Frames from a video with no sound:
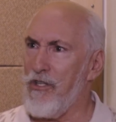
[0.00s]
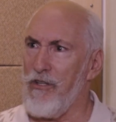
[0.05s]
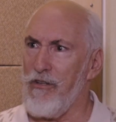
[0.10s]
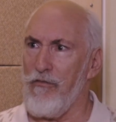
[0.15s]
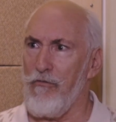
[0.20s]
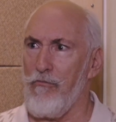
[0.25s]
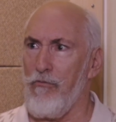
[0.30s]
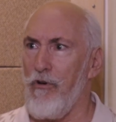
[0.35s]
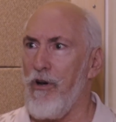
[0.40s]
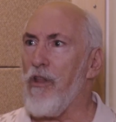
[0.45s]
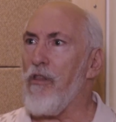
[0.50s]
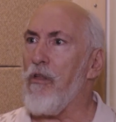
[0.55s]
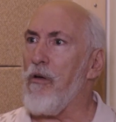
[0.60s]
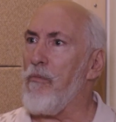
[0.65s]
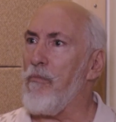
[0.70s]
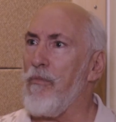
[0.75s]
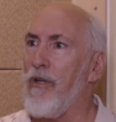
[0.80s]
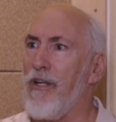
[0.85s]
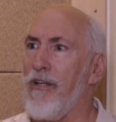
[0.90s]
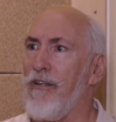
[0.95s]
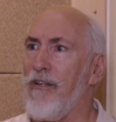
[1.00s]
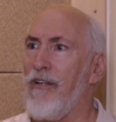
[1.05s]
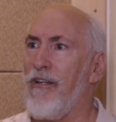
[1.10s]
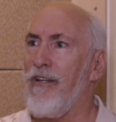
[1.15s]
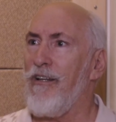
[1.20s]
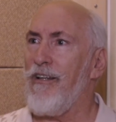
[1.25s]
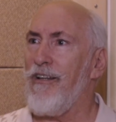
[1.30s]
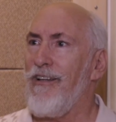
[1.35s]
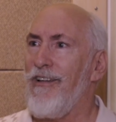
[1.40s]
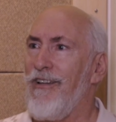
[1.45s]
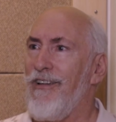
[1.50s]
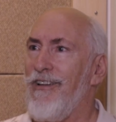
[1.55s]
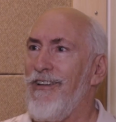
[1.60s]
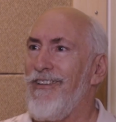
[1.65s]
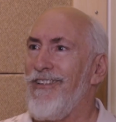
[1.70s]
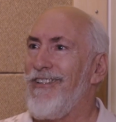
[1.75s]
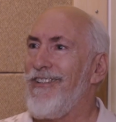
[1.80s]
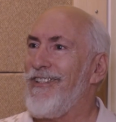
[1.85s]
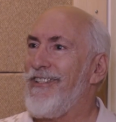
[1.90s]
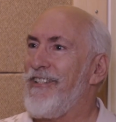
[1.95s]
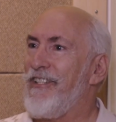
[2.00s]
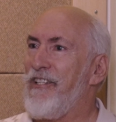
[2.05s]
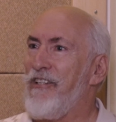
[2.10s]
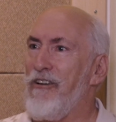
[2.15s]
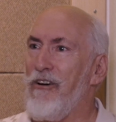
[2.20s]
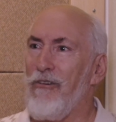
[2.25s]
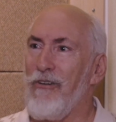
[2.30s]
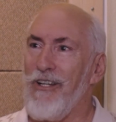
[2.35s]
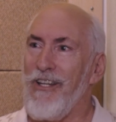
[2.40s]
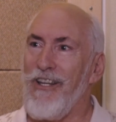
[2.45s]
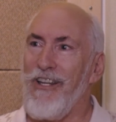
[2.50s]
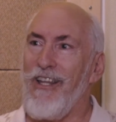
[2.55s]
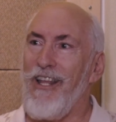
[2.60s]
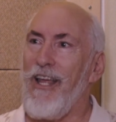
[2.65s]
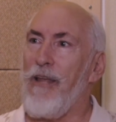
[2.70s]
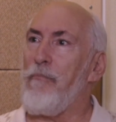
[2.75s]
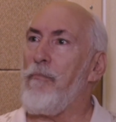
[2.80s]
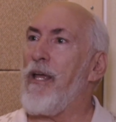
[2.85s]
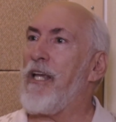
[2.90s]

the rhythm, and it